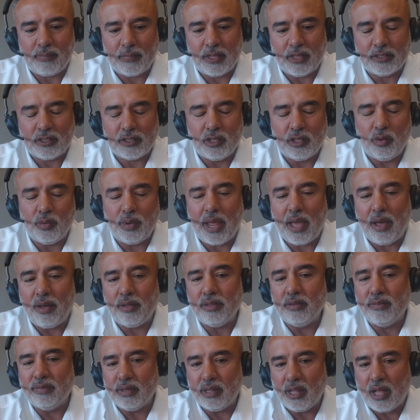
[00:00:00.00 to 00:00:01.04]
slow down
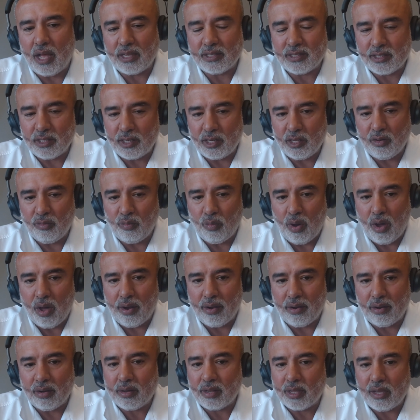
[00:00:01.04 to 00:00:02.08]
the velocity of
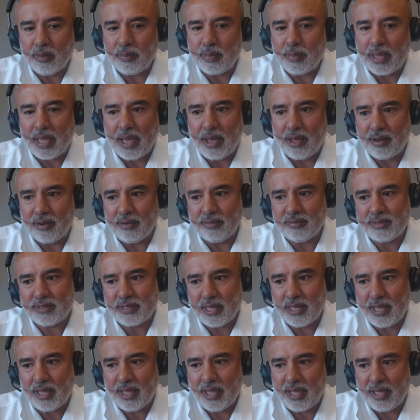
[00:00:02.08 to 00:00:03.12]
water coming out of,
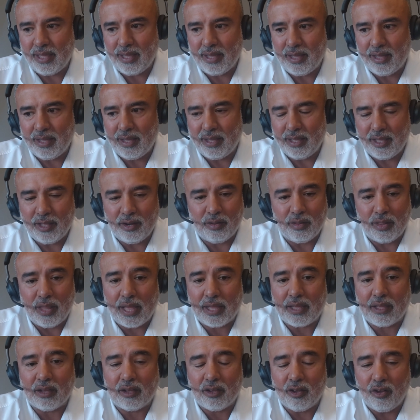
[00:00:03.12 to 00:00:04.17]
say,
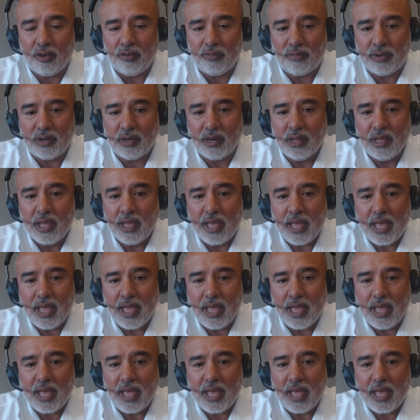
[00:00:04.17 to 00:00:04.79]
like a culvert,